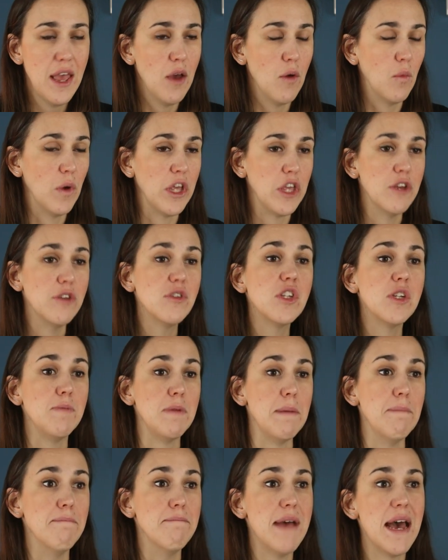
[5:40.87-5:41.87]
What used to be
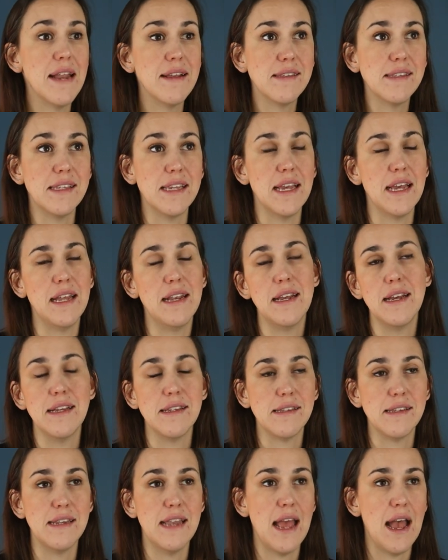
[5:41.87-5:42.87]
medicine
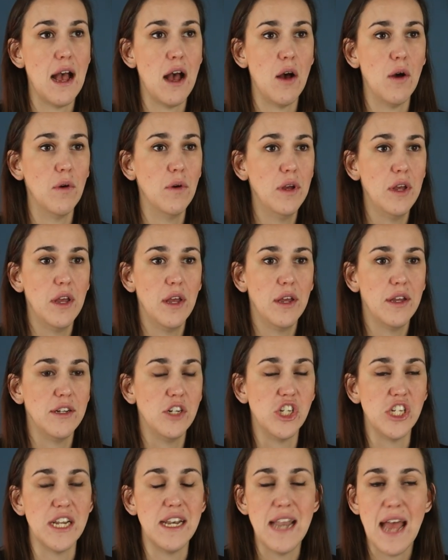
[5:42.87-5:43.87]
is now
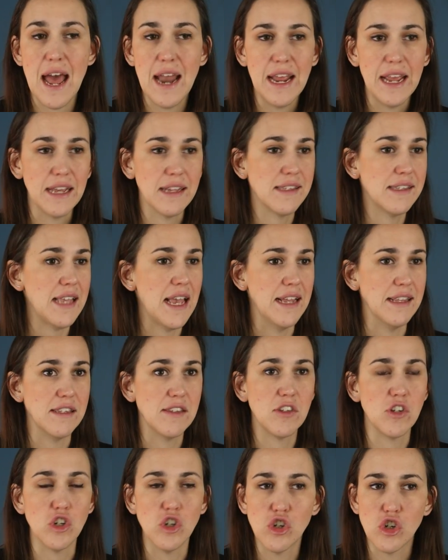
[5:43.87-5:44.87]
genetics and
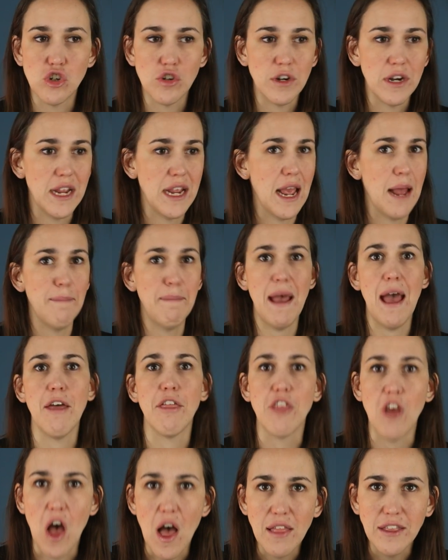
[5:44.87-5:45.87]
surgery and
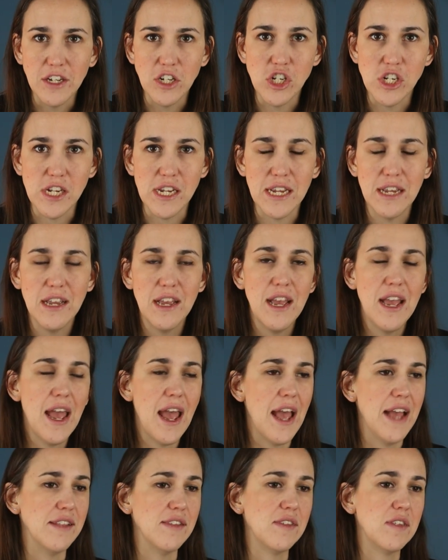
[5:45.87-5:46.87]
pathology.
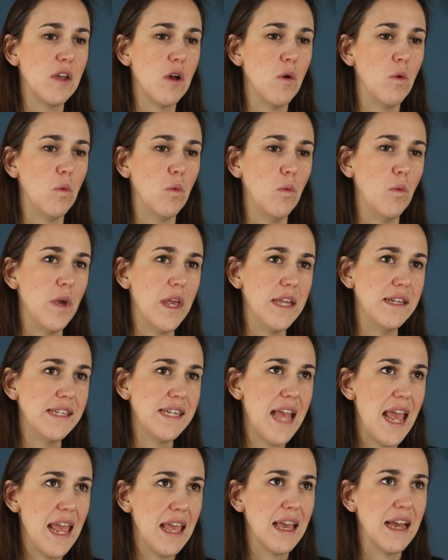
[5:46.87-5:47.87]
And so we
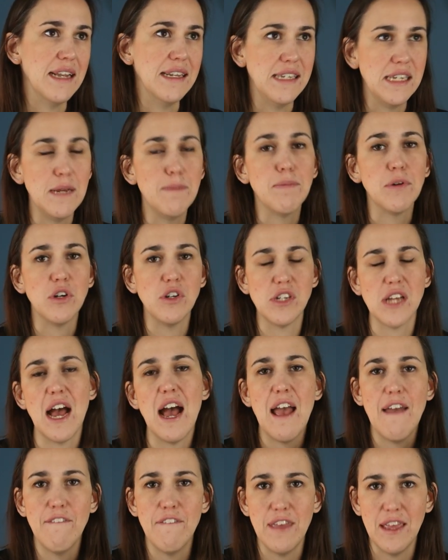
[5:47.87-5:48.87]
take a deeper
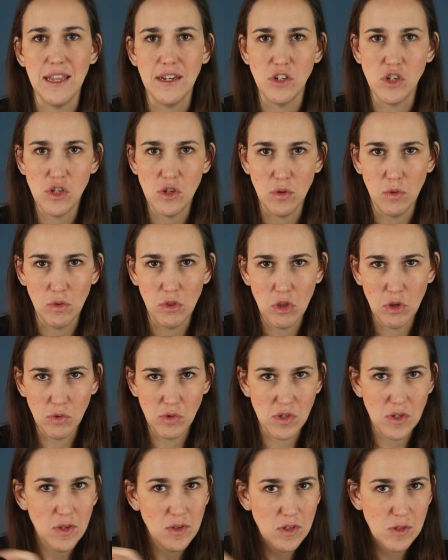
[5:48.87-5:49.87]
dive into
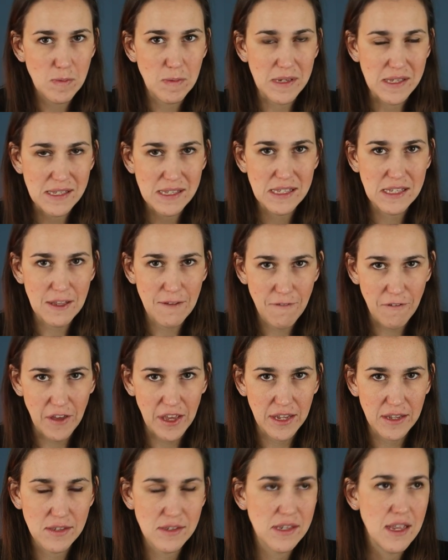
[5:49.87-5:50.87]
those
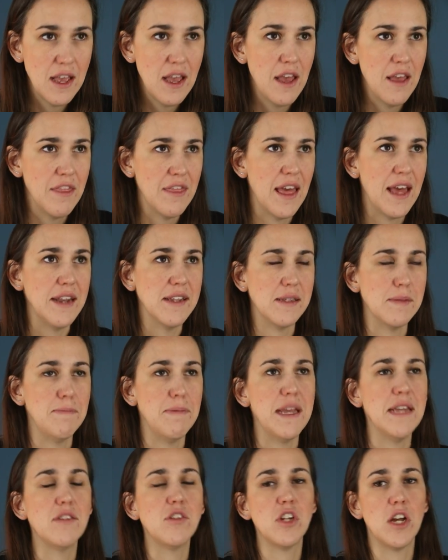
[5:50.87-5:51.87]
specifics that is
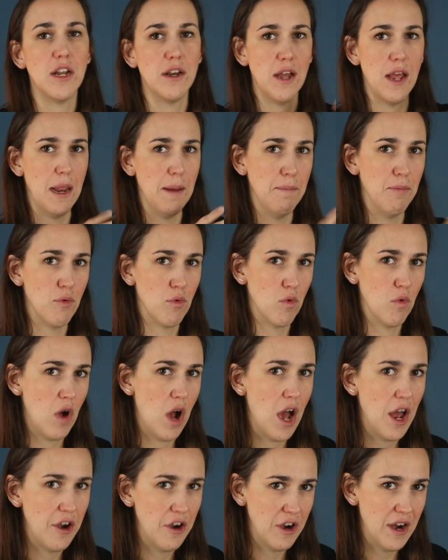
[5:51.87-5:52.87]
based on a
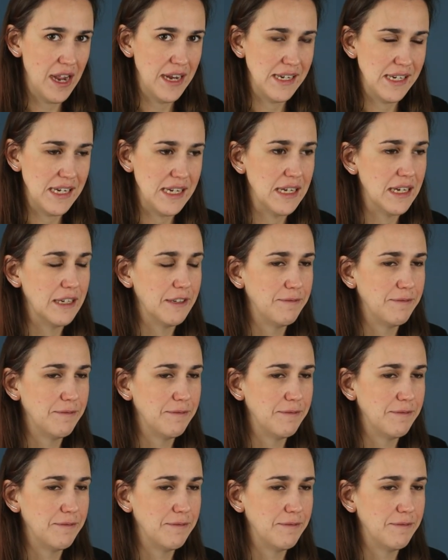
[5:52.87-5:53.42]
broader idea.